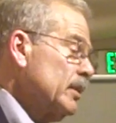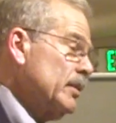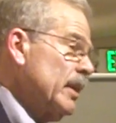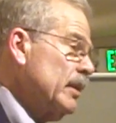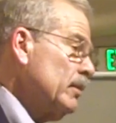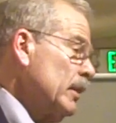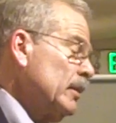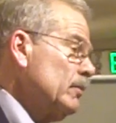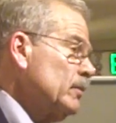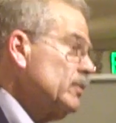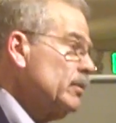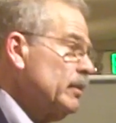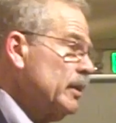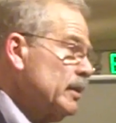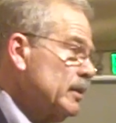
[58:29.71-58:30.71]
because I had, I had no
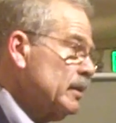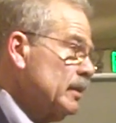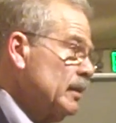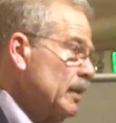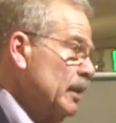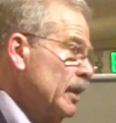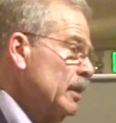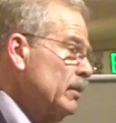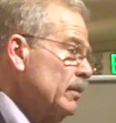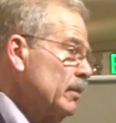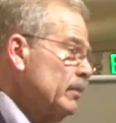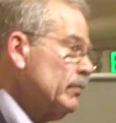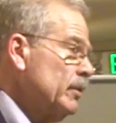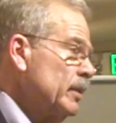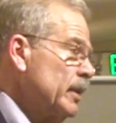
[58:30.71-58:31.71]
choice. And the,
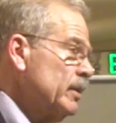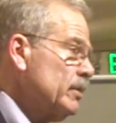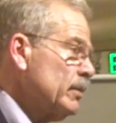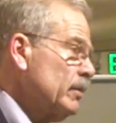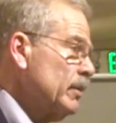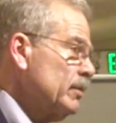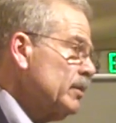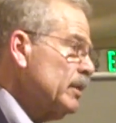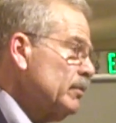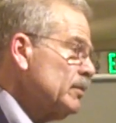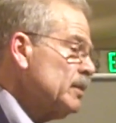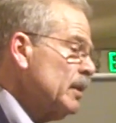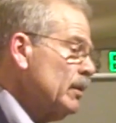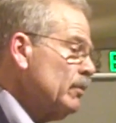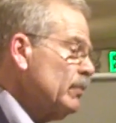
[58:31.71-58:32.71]
the Rhodesian currency
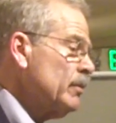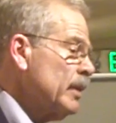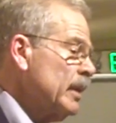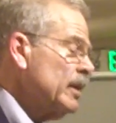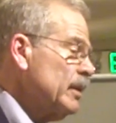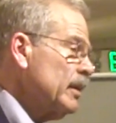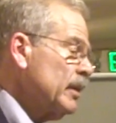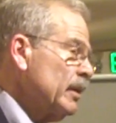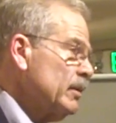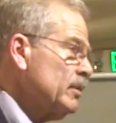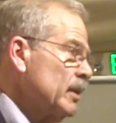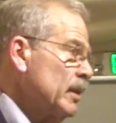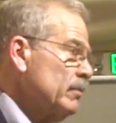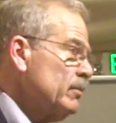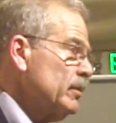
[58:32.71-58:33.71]
was not worth anything
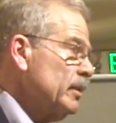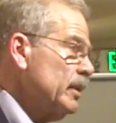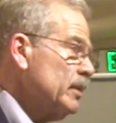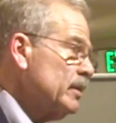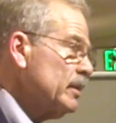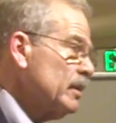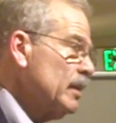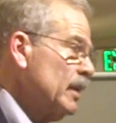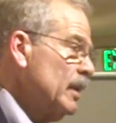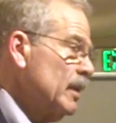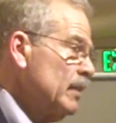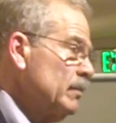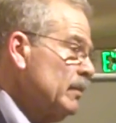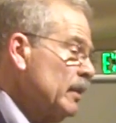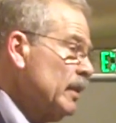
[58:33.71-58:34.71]
outside of Rhodesia.
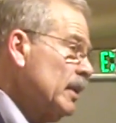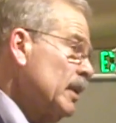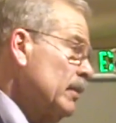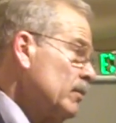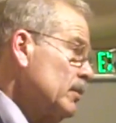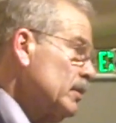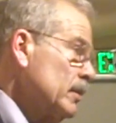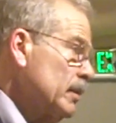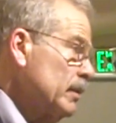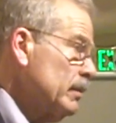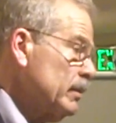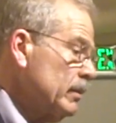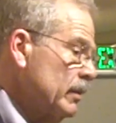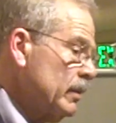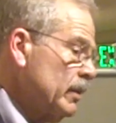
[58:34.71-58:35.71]
But again, I was,
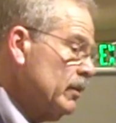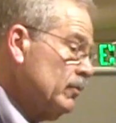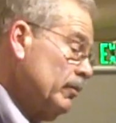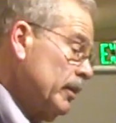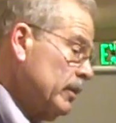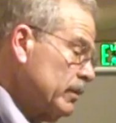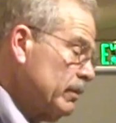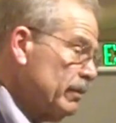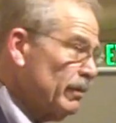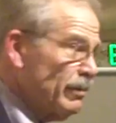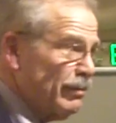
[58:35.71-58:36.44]
uh, I was rich.